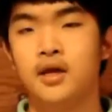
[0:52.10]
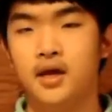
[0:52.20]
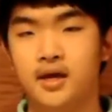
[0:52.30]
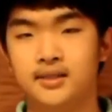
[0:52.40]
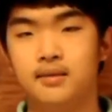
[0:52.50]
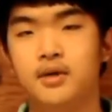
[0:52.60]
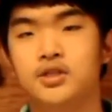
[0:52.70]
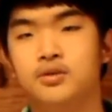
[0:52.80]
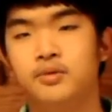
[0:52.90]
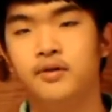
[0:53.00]
As I
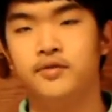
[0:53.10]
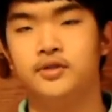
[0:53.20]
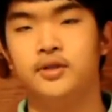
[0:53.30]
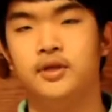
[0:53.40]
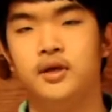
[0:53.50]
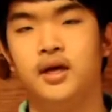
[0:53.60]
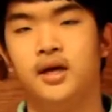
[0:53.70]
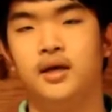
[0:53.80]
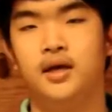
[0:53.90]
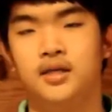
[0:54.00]
mentioned previously,
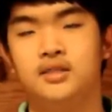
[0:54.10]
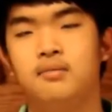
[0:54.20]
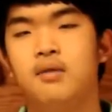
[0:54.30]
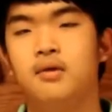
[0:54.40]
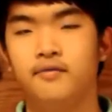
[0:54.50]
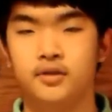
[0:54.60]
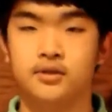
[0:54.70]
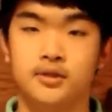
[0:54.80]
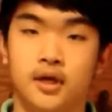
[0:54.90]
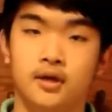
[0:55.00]
as the member of this
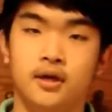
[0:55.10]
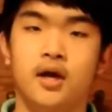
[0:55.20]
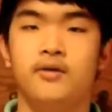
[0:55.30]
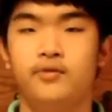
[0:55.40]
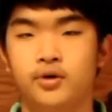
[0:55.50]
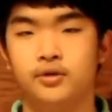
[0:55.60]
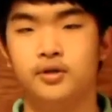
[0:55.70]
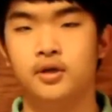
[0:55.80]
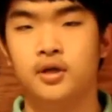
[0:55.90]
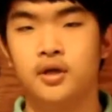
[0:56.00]
society, I vote,
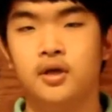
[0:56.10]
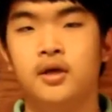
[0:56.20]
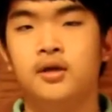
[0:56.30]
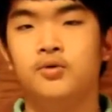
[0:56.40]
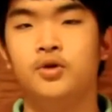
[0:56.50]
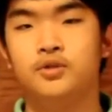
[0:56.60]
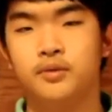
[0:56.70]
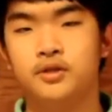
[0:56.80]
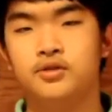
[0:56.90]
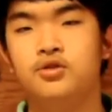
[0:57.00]
which
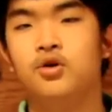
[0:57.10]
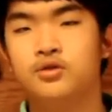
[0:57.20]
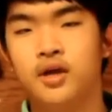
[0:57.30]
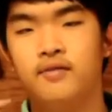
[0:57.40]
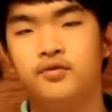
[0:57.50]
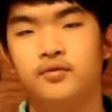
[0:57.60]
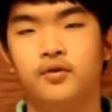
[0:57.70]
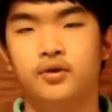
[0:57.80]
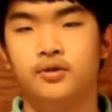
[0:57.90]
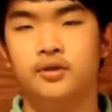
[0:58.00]
means you also have to
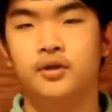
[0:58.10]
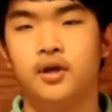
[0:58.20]
vote.